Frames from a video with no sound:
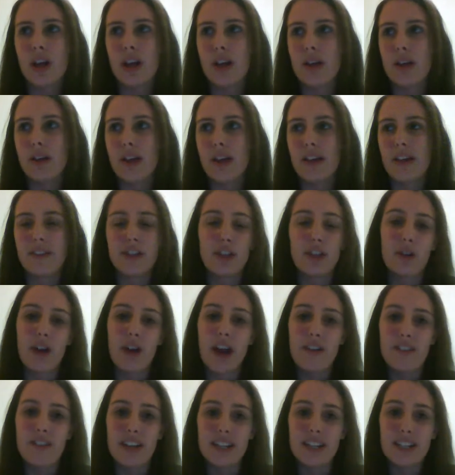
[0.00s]
and they don't
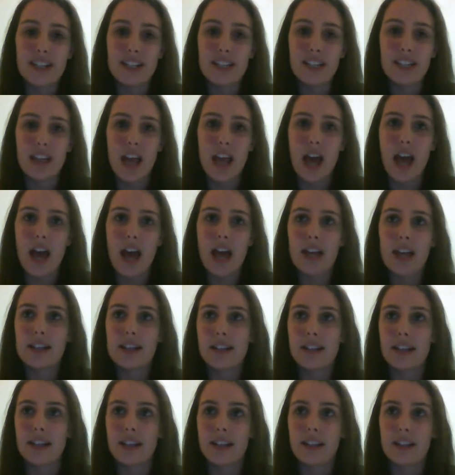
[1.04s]
have internet,
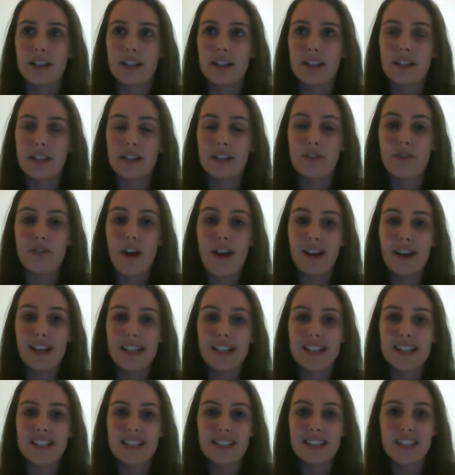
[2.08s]
and there's very
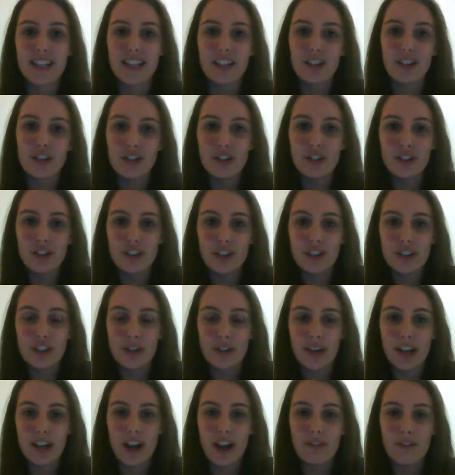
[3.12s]
little signal,
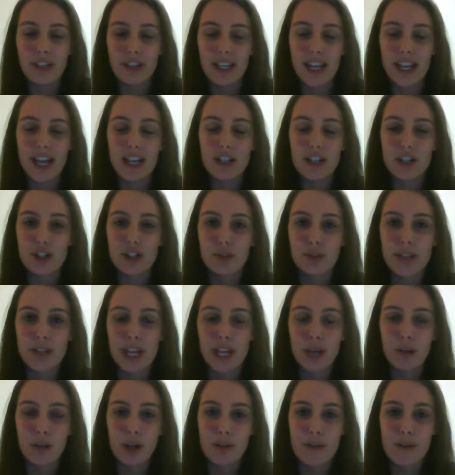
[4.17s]
so I can't really get in touch with
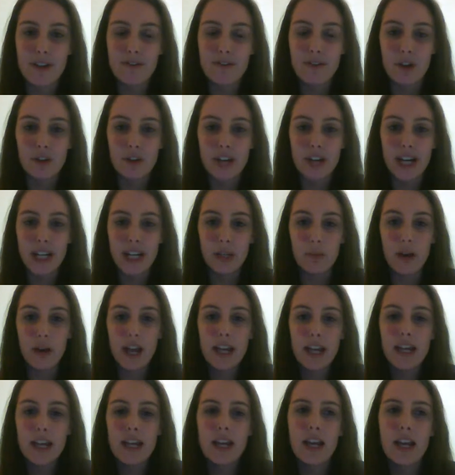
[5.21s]
anyone on my phone
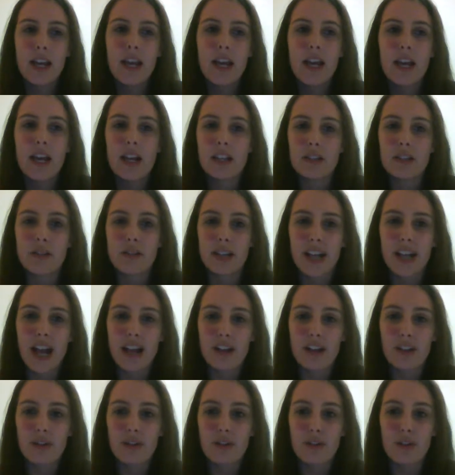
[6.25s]
anyway. So I
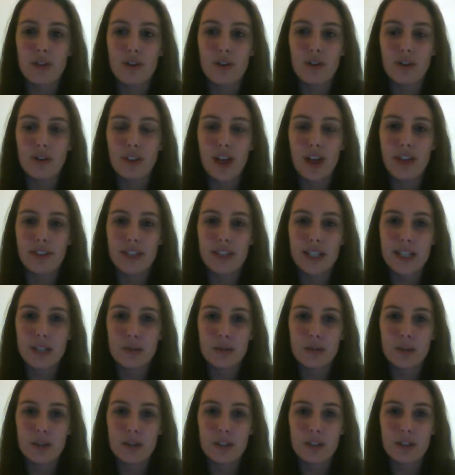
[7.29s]
kind of thought that
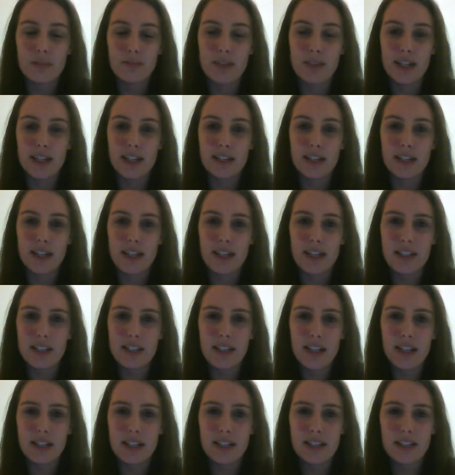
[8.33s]
this would be the
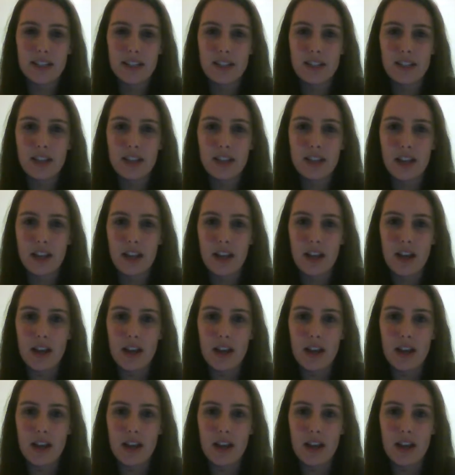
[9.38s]
easiest